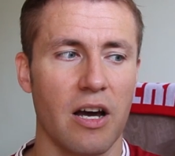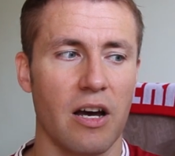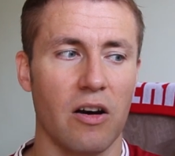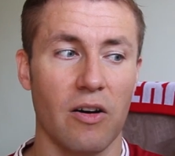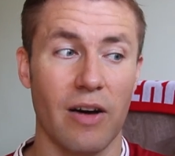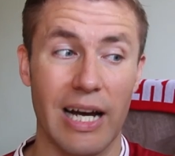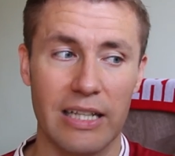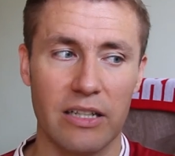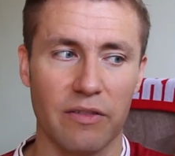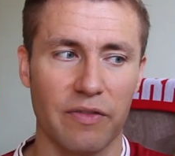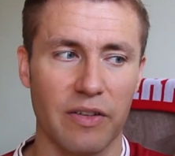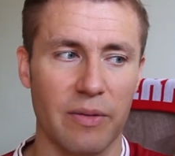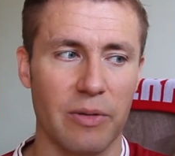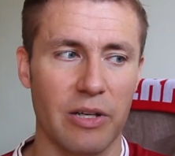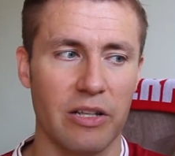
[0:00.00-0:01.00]
ahead of
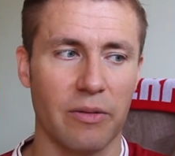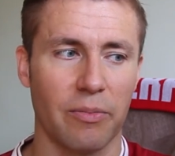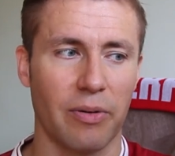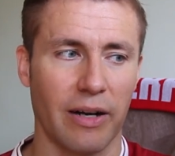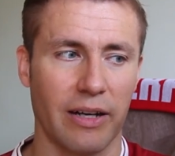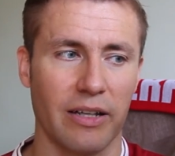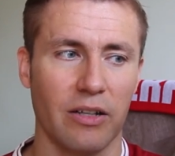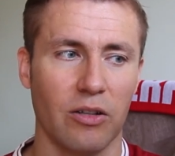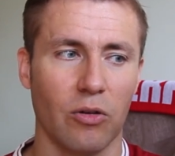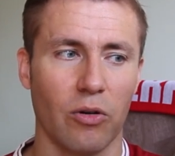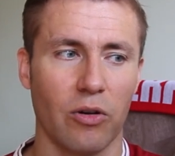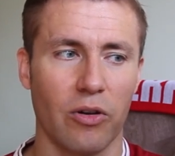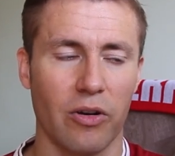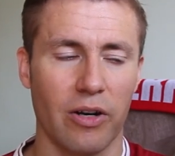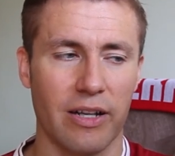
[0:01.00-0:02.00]
him in the pecking
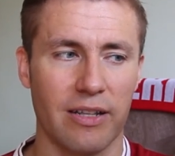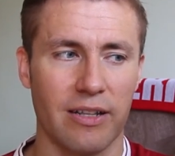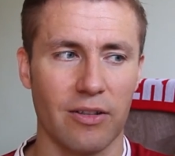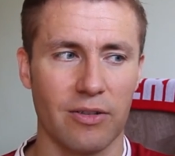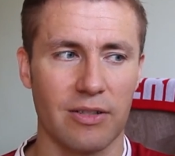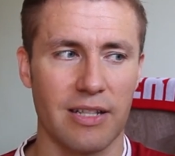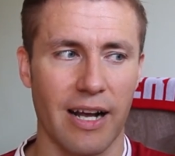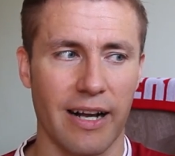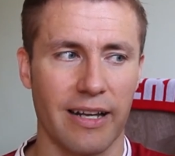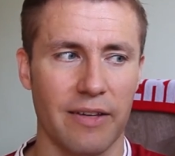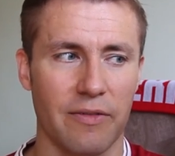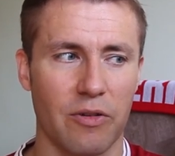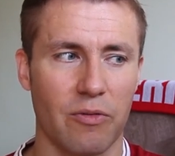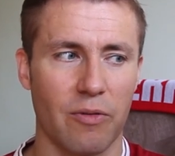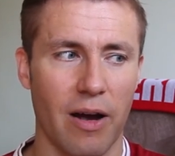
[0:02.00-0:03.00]
order, and it looks like
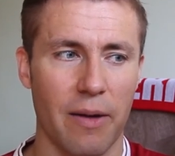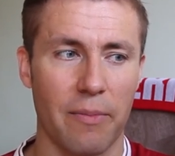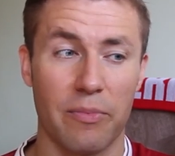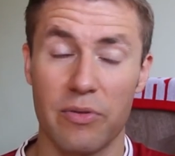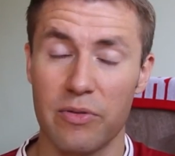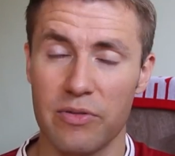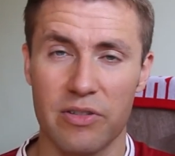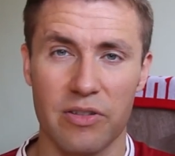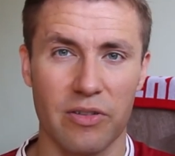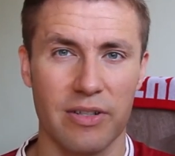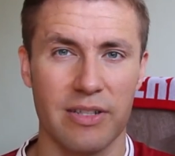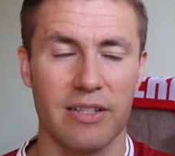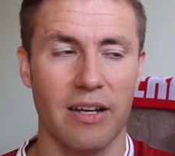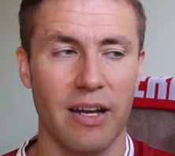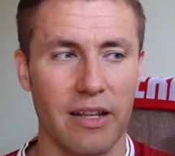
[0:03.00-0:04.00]
even Ryan Brewster
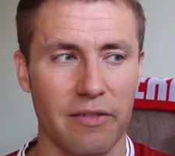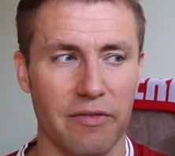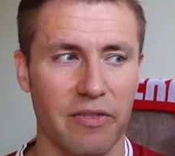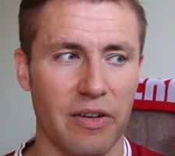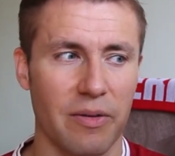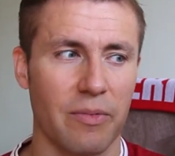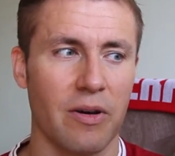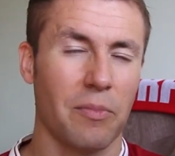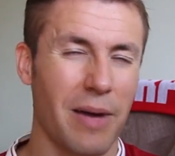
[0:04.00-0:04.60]
is ahead of him.